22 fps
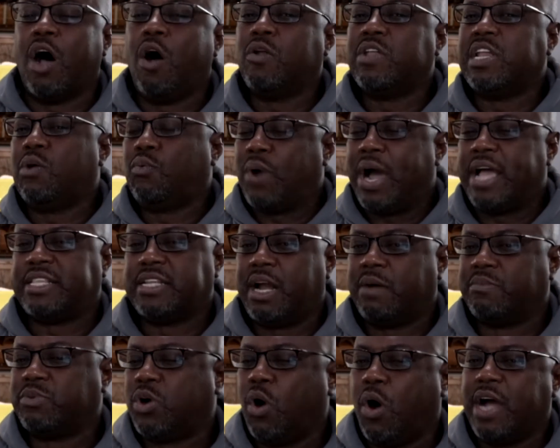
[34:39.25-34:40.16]
only way that
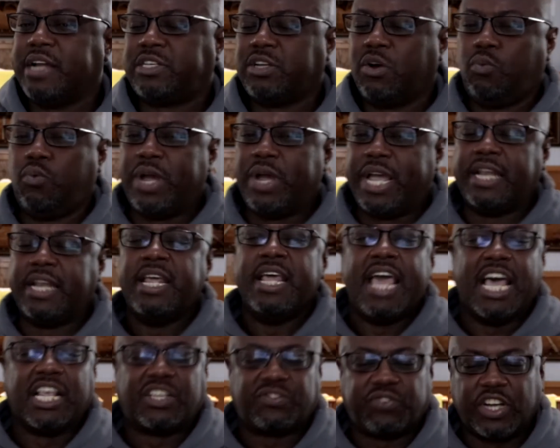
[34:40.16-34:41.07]
I'm going to win
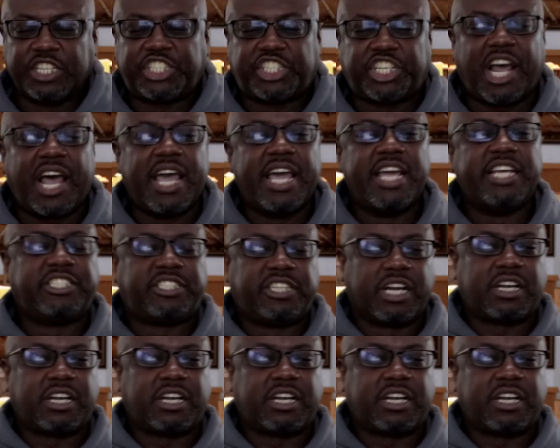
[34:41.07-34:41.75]
is for change